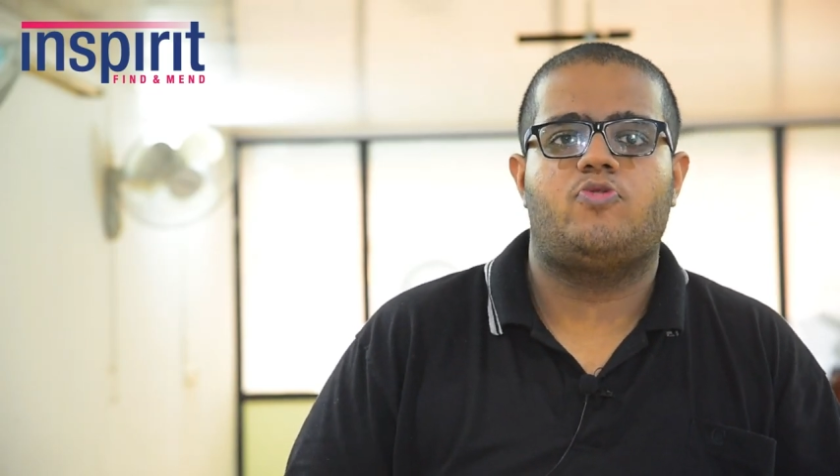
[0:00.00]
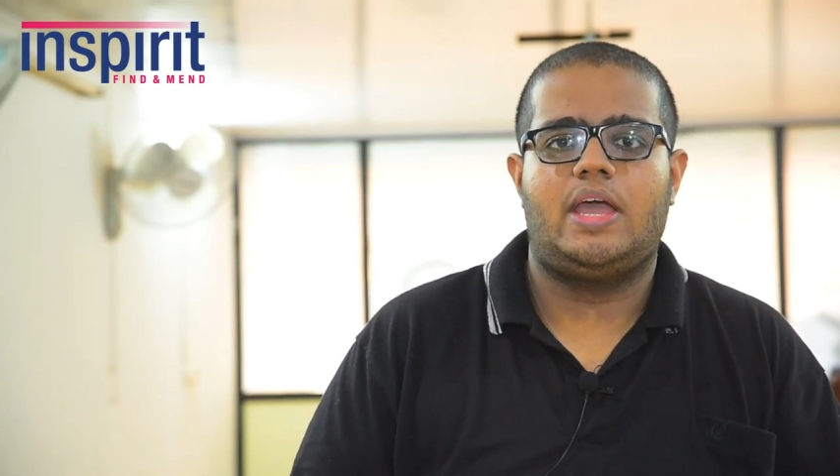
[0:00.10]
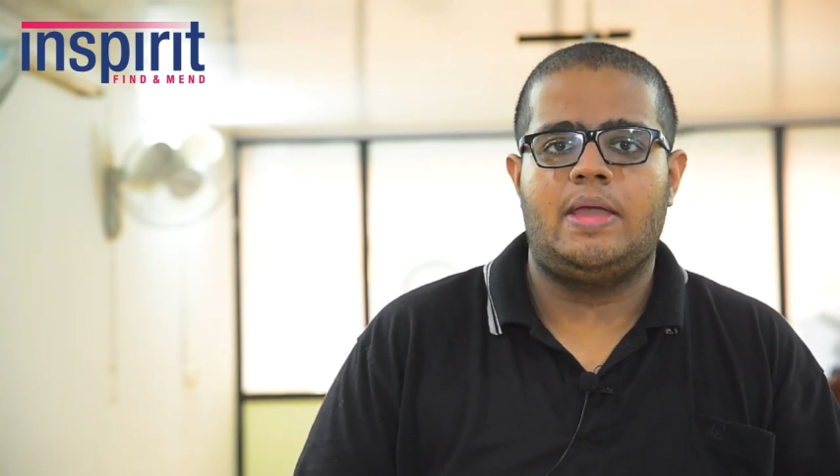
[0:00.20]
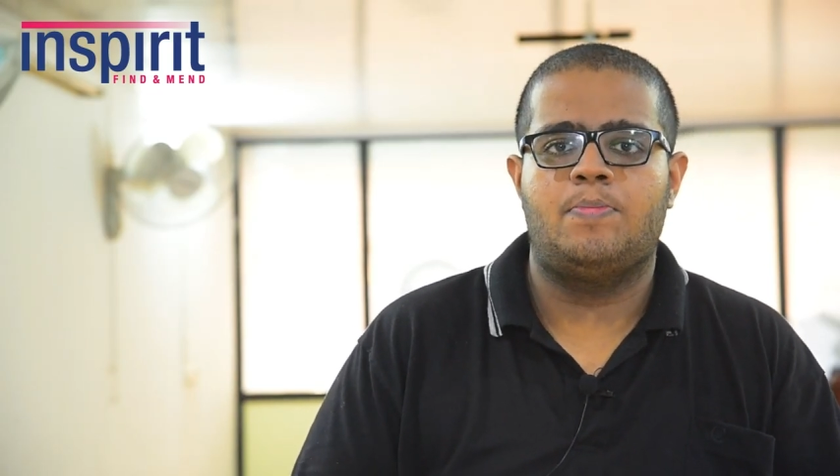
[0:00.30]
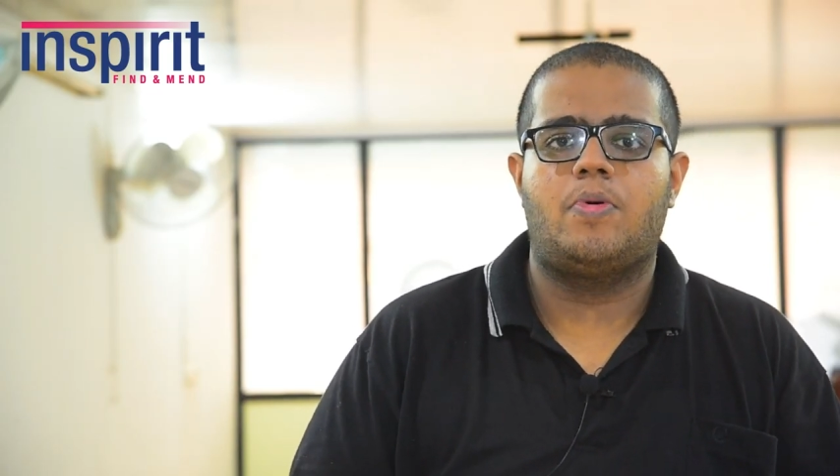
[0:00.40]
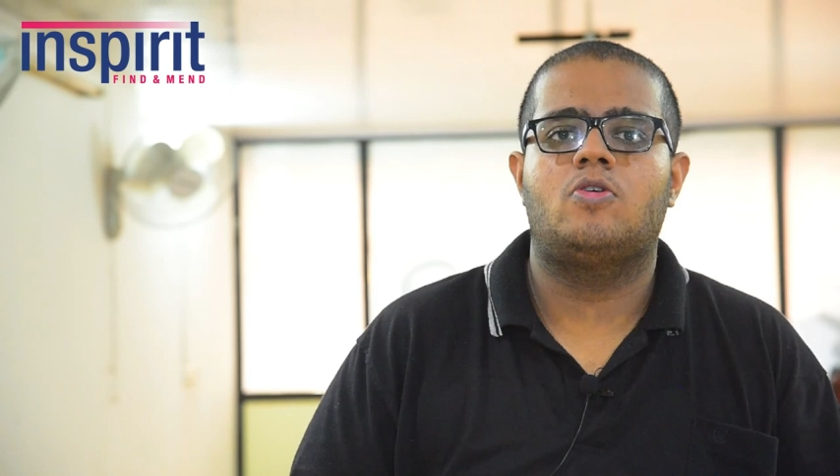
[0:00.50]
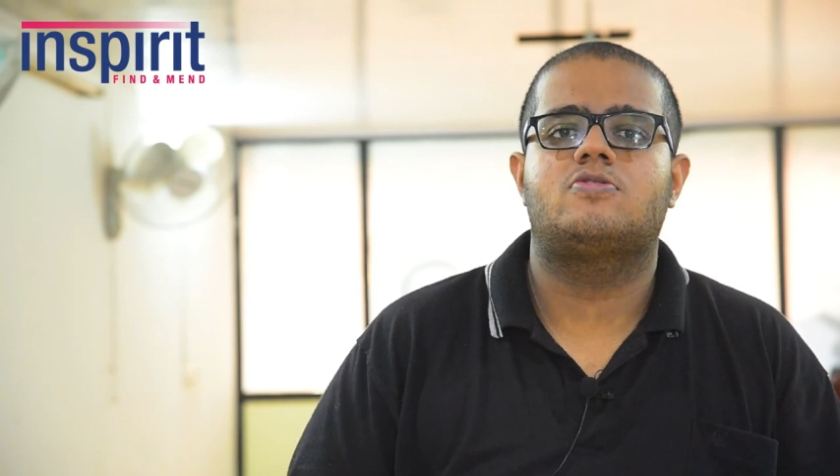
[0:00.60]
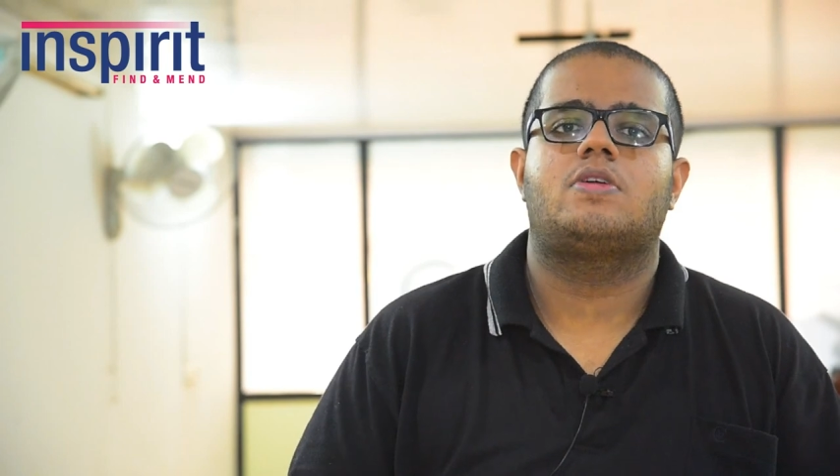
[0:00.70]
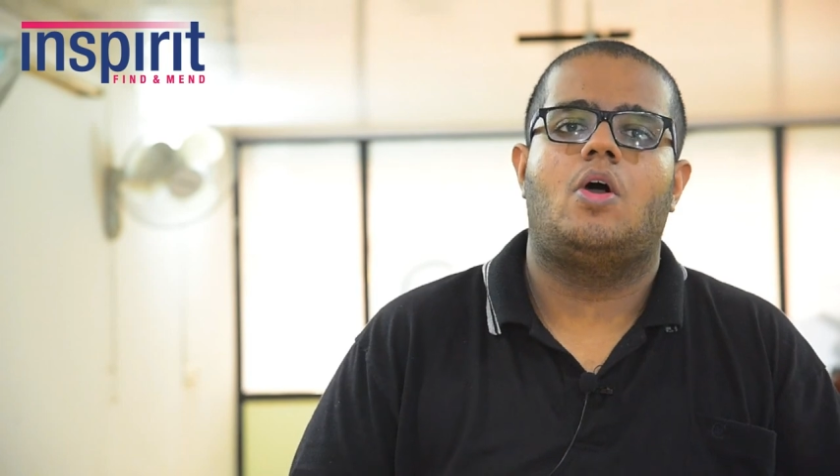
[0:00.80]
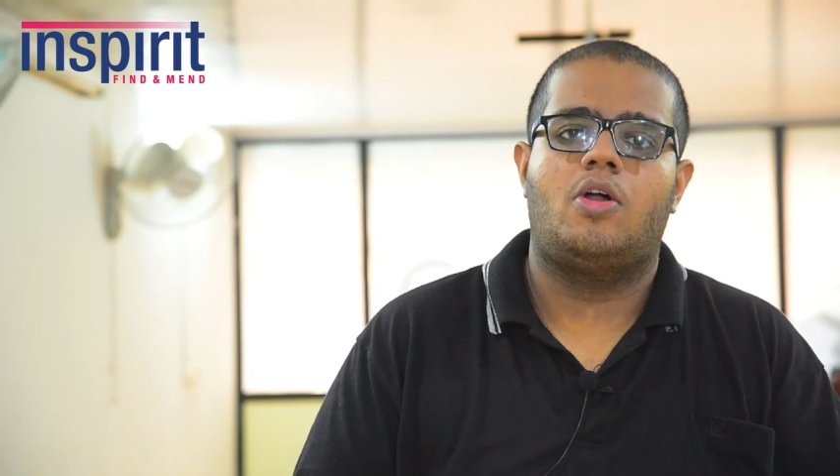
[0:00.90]
were
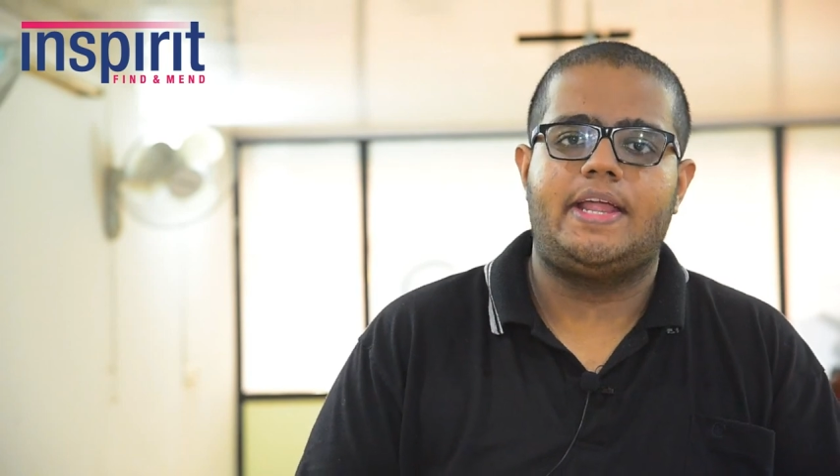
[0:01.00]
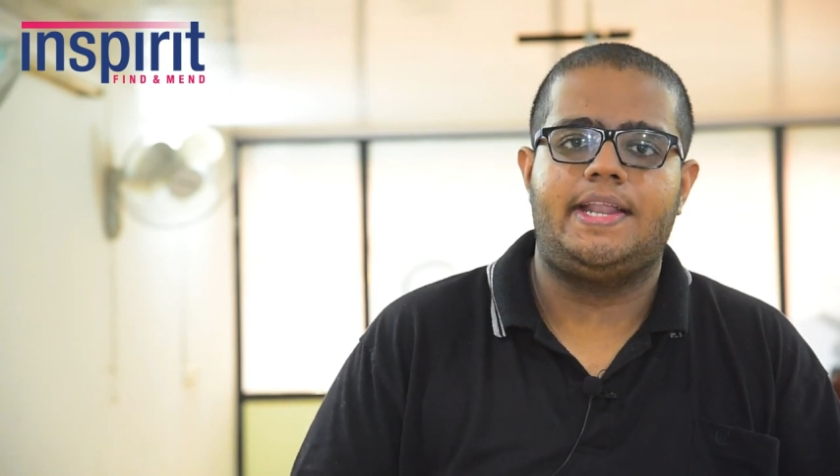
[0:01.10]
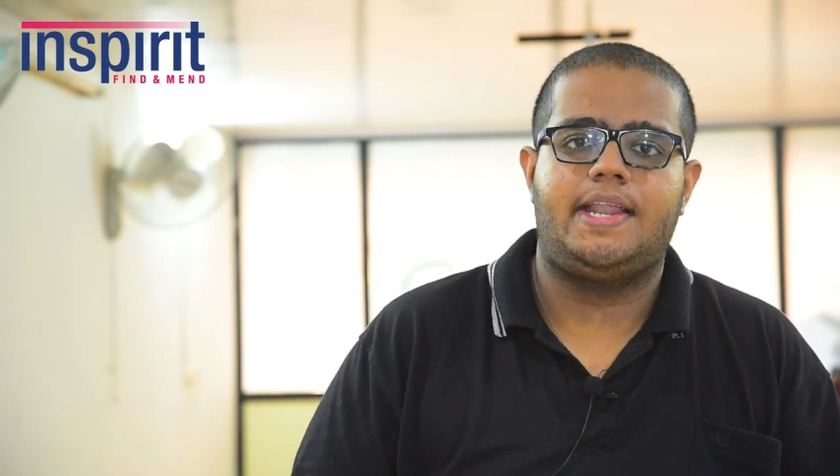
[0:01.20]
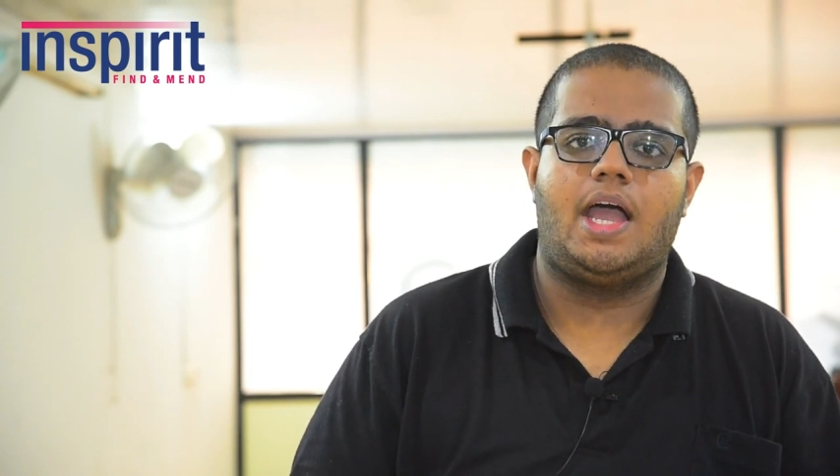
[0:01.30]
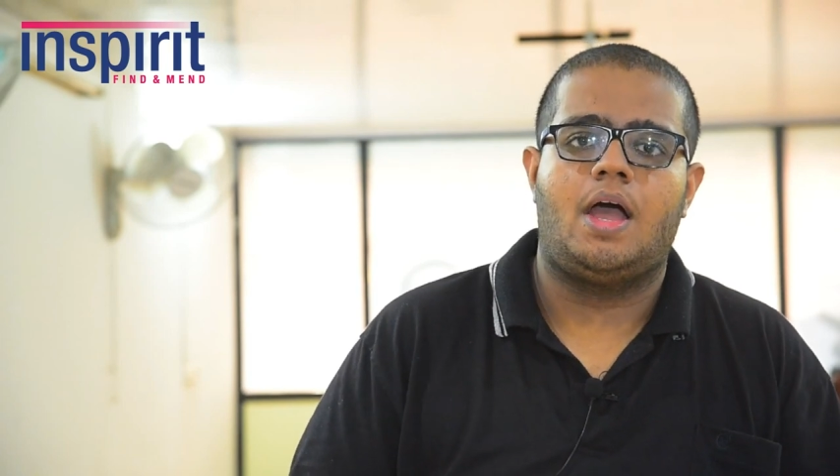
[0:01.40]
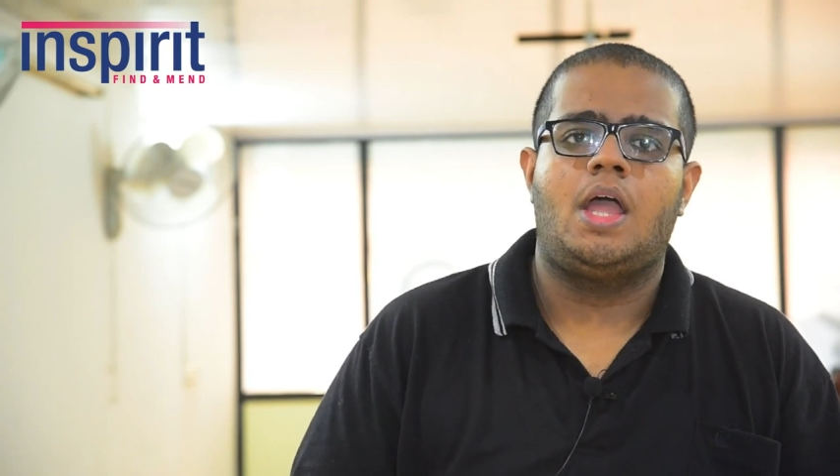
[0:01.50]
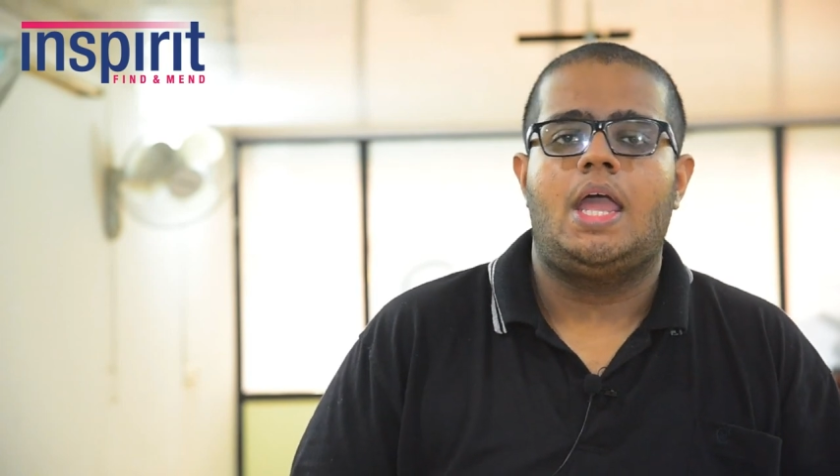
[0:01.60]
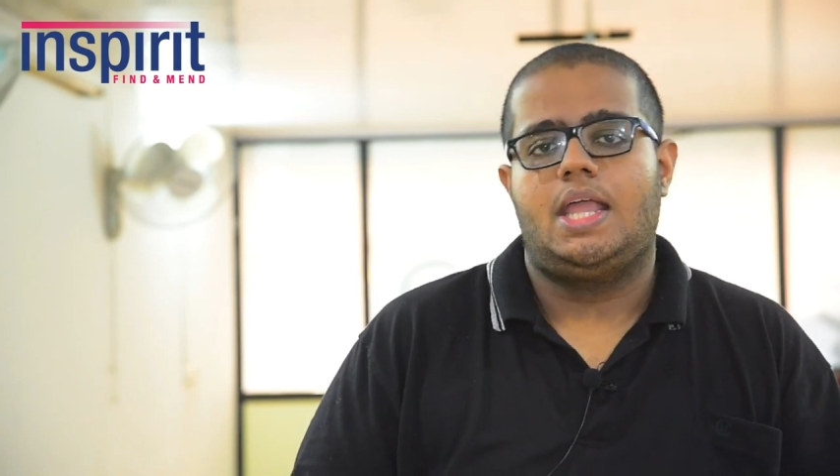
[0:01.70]
imposed on India,